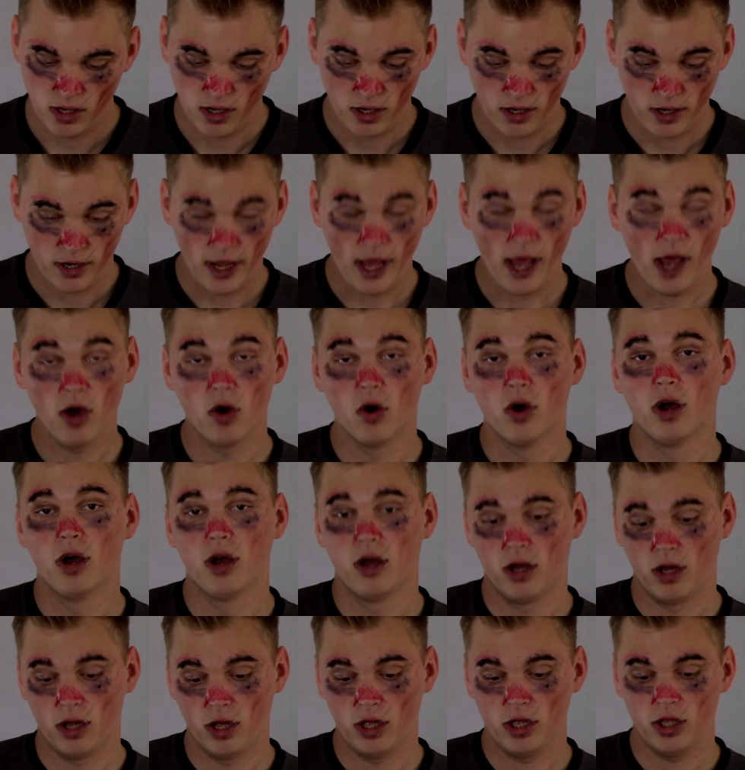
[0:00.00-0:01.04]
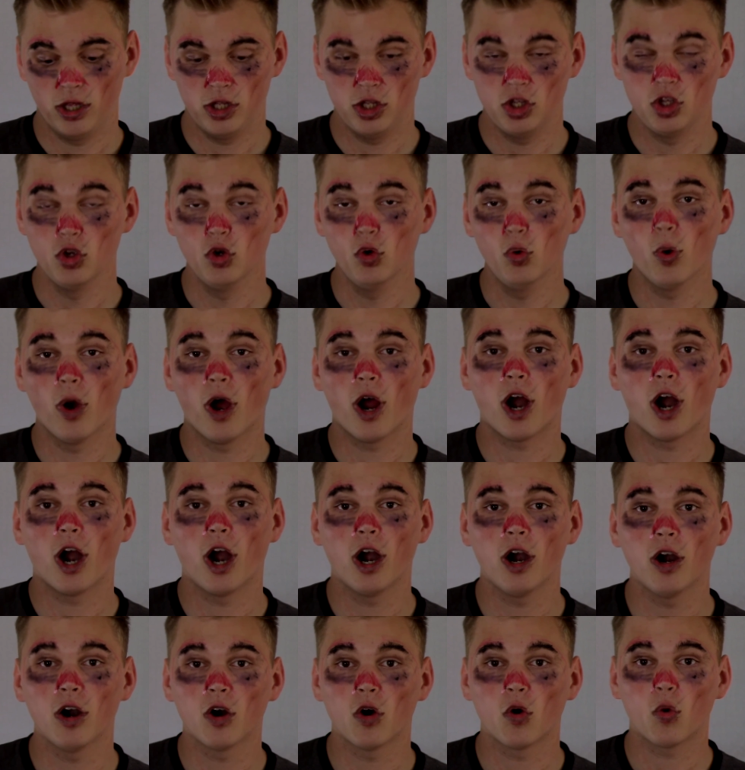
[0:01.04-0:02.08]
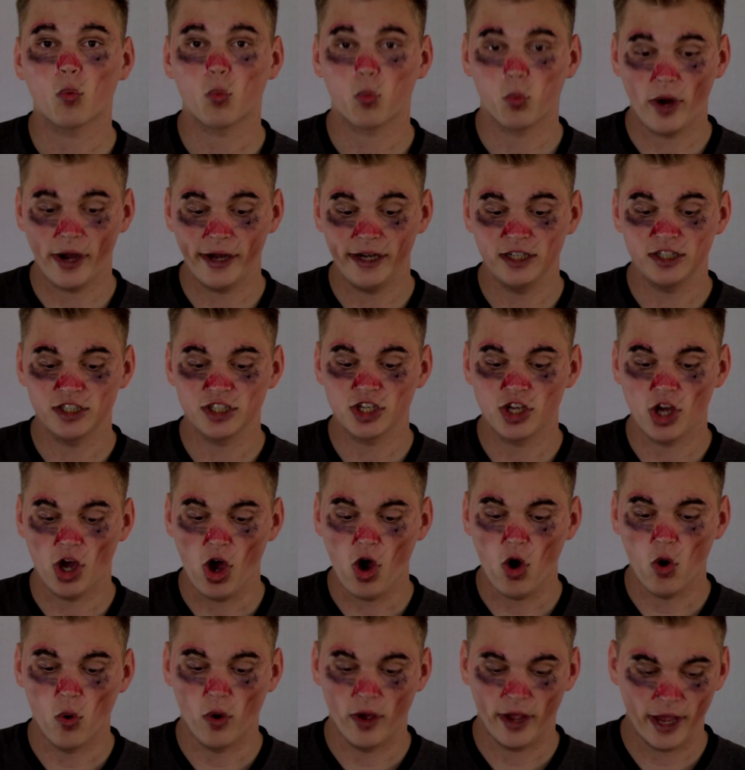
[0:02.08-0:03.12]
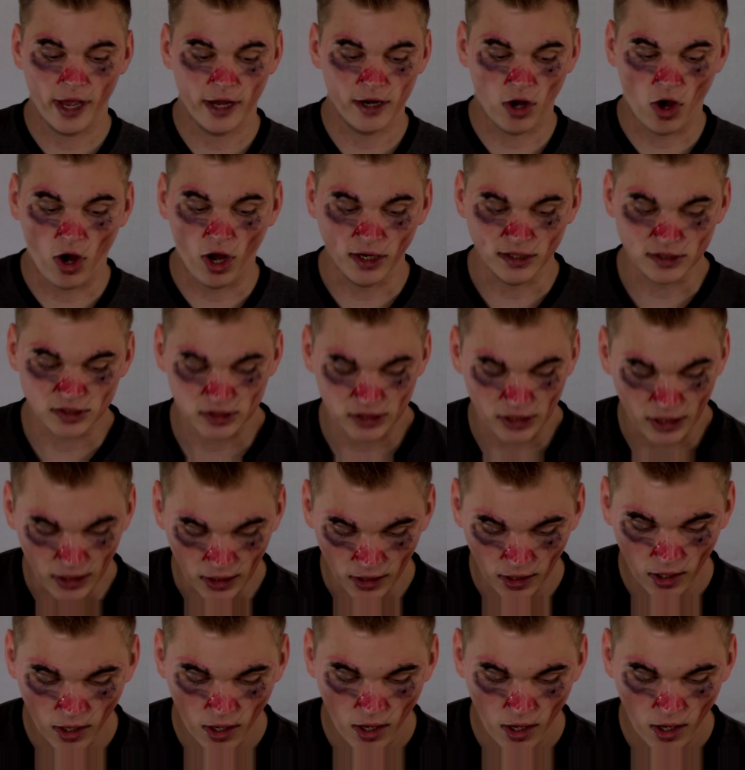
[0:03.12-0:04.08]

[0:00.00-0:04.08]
Now, you are ready to go. And honestly,